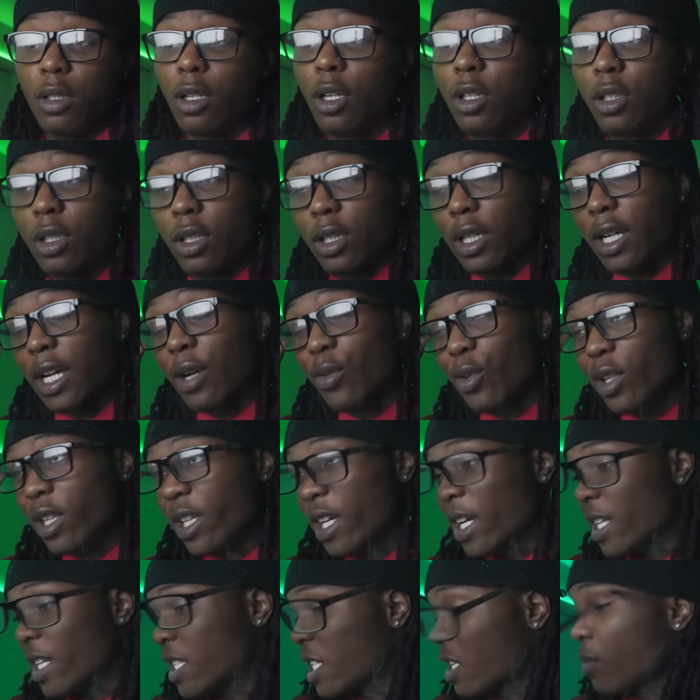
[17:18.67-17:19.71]
Hold up, I
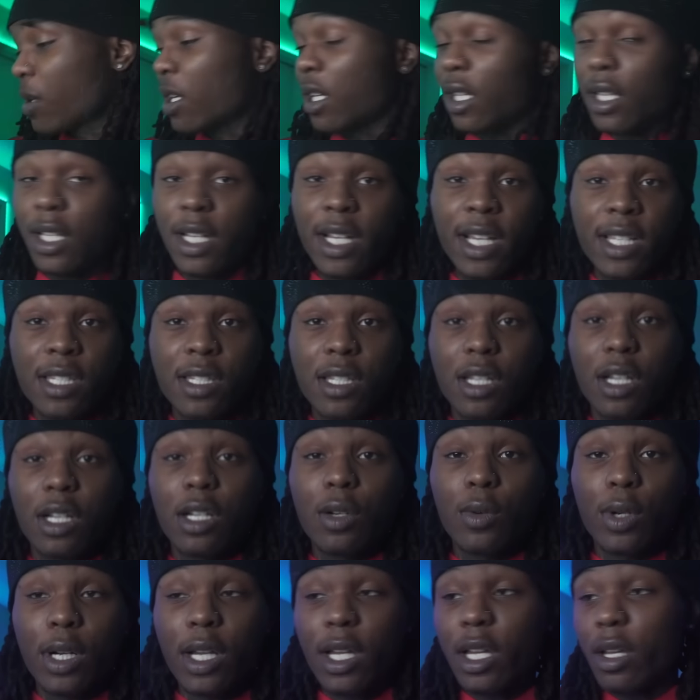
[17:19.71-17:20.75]
really gotta take my glasses off.
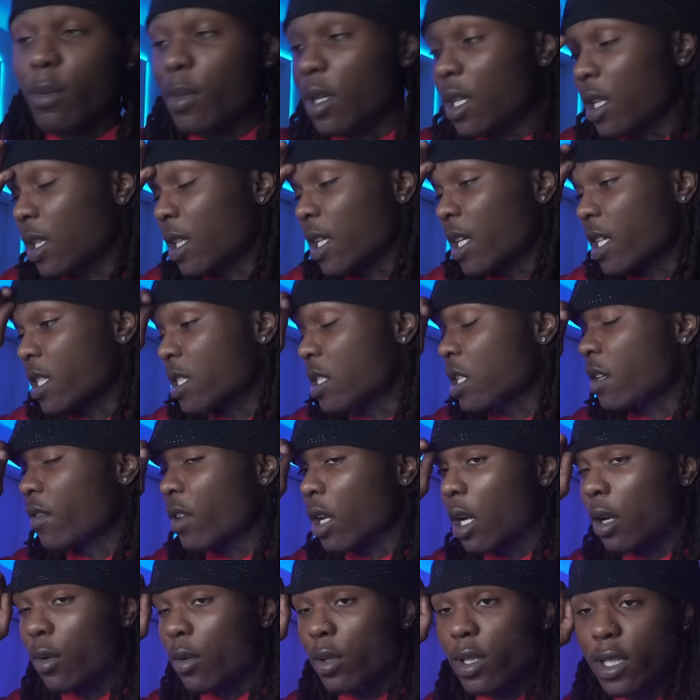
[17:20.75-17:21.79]
Cause when I have my glasses off,
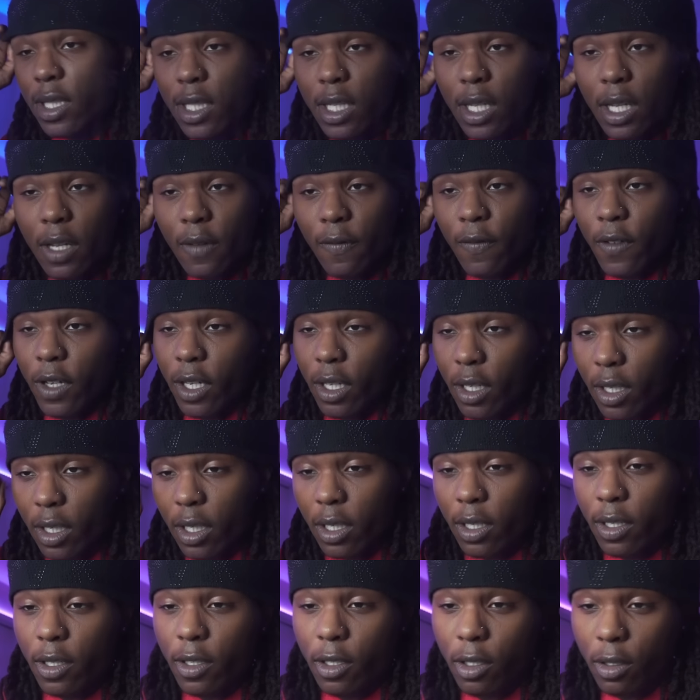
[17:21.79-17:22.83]
y'all really see how faded
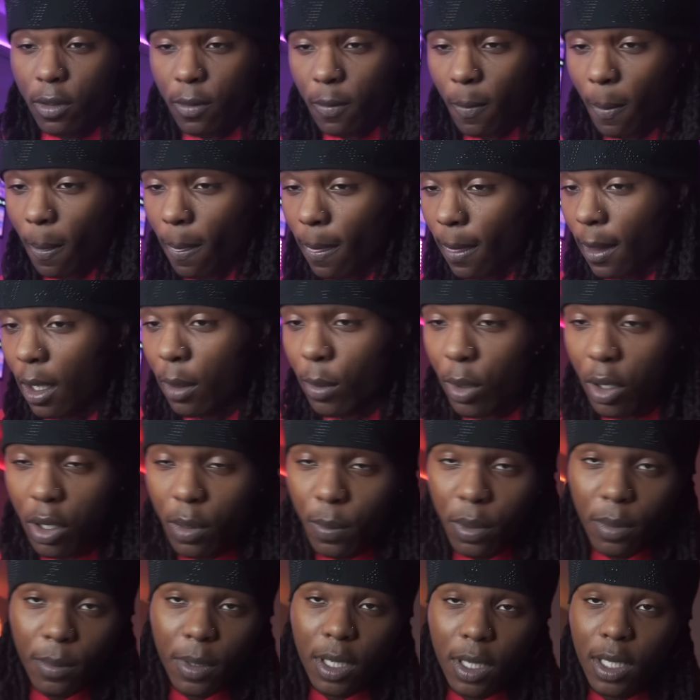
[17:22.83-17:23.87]
I am. I'm
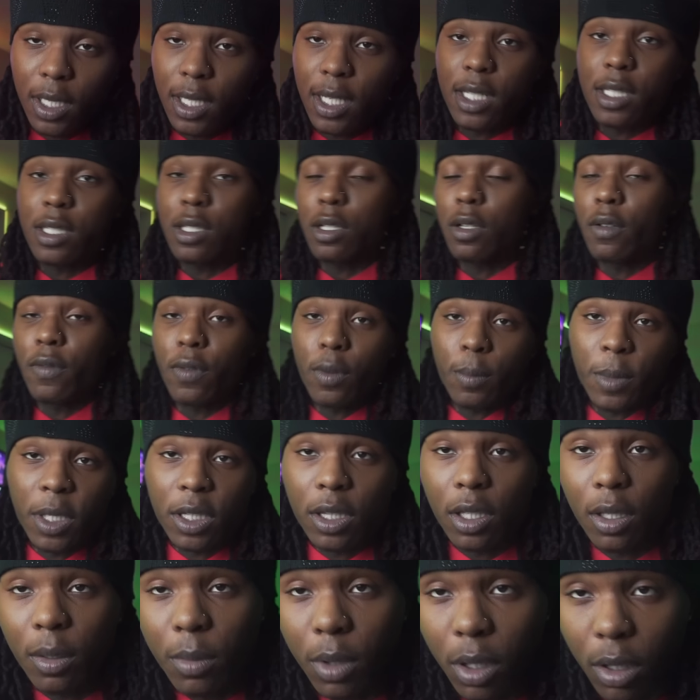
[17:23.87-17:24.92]
only put my glasses on for
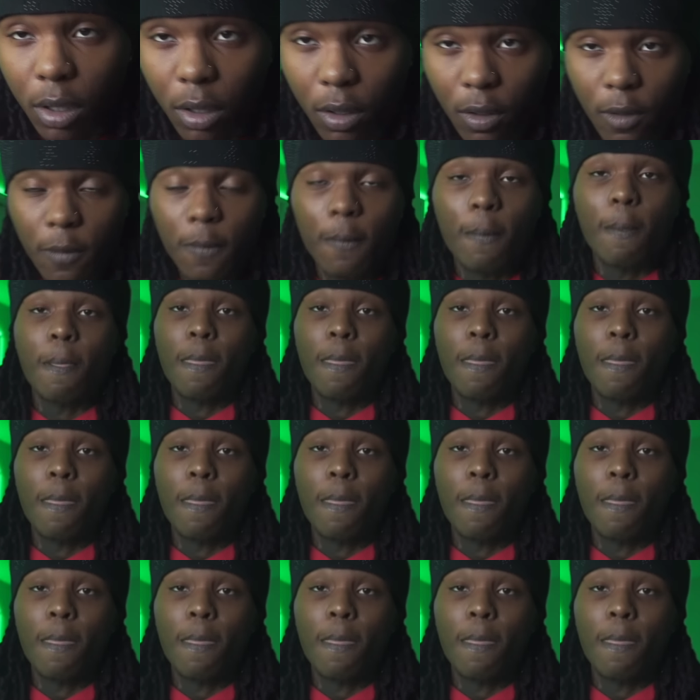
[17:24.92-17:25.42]
my thumbnail.